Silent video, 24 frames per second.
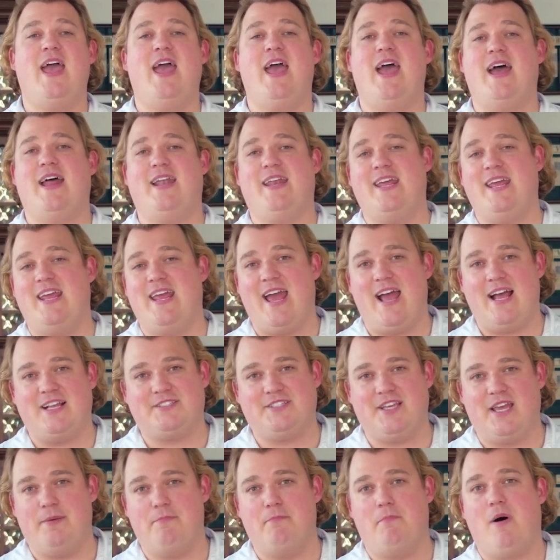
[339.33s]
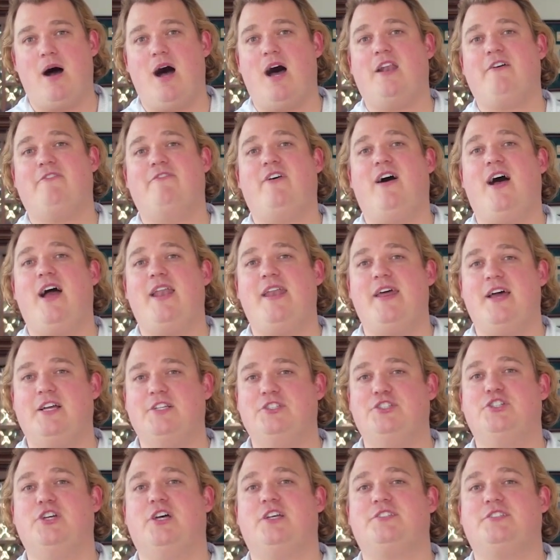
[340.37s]
and he has a modified
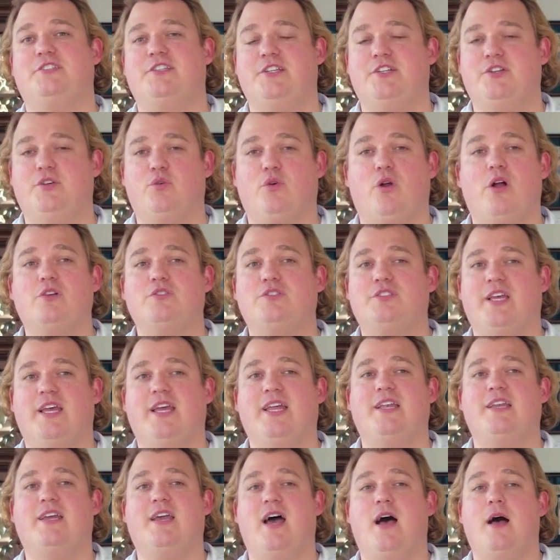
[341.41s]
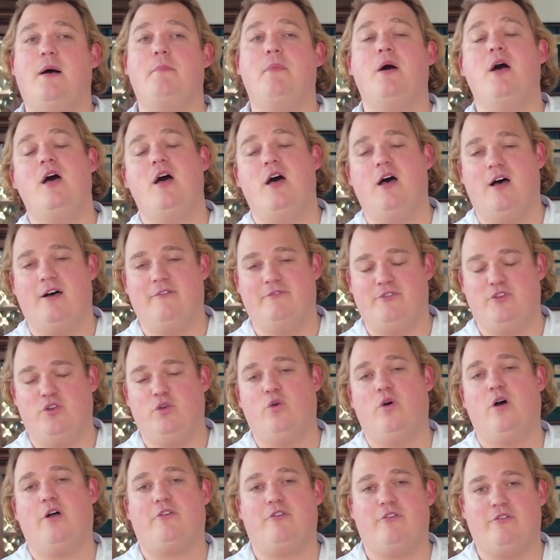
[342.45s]
adjusted gross income of
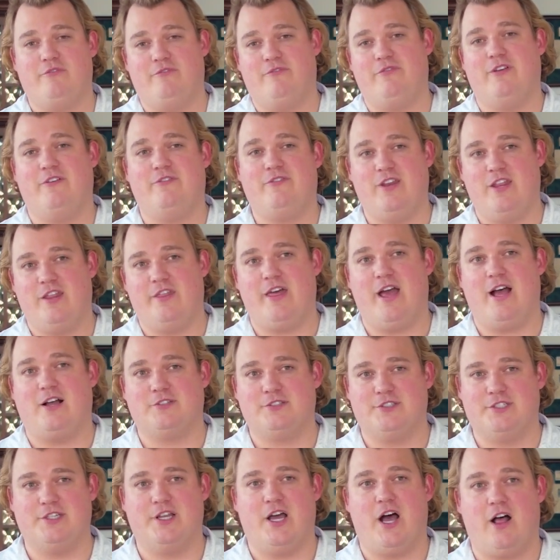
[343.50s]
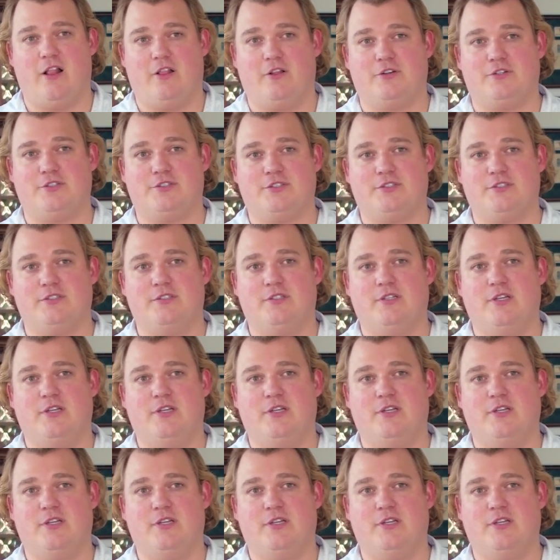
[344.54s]
$250,000.